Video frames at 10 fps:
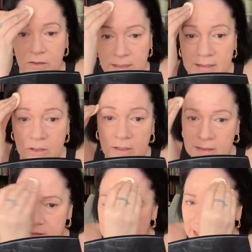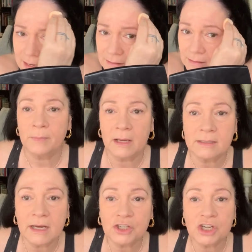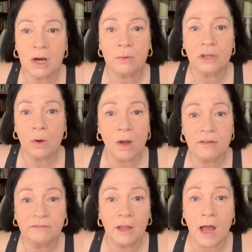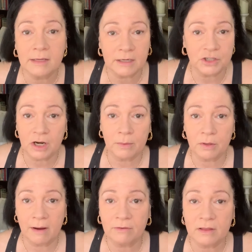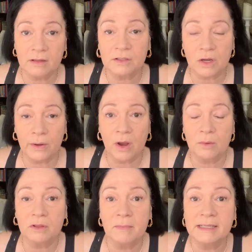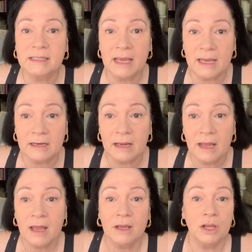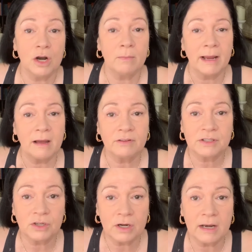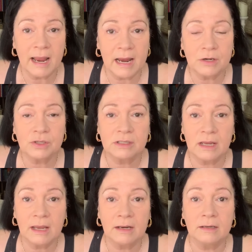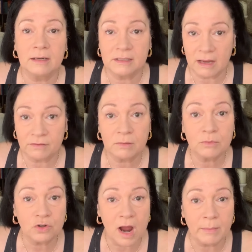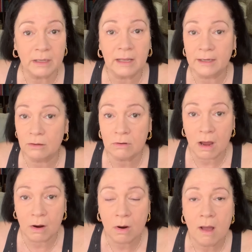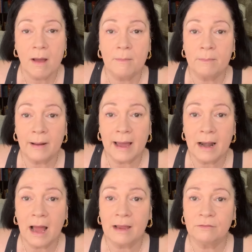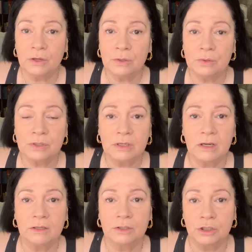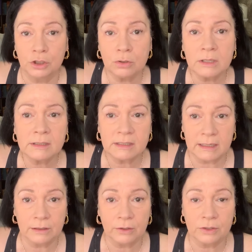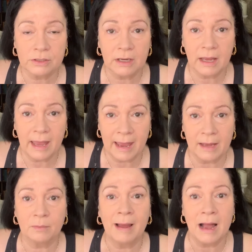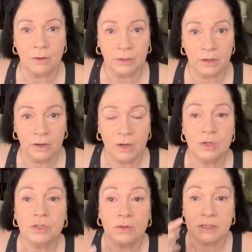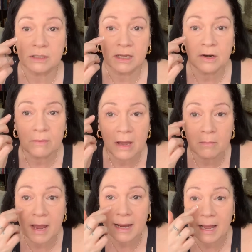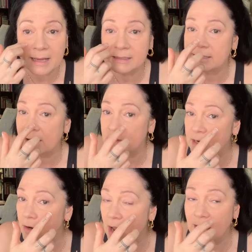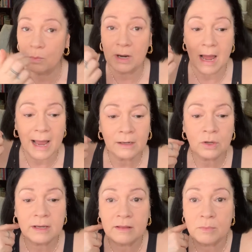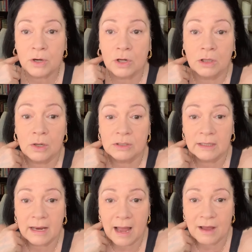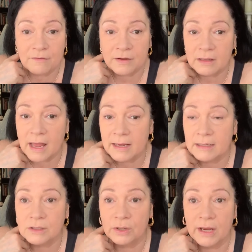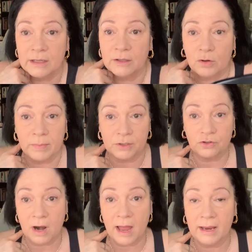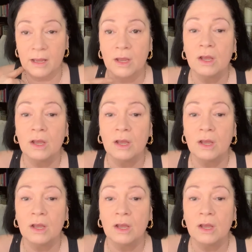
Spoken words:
So let's look at this again. Because I share with you all the flaws, I share with you everything that's going on with my skin. You know, my of a certain age skin does have some drama, like you know, but I've used 2 concealers and powder. So the skin around my eyes down here, when I look in the mirror closely, I feel like it's looking a little bit dry.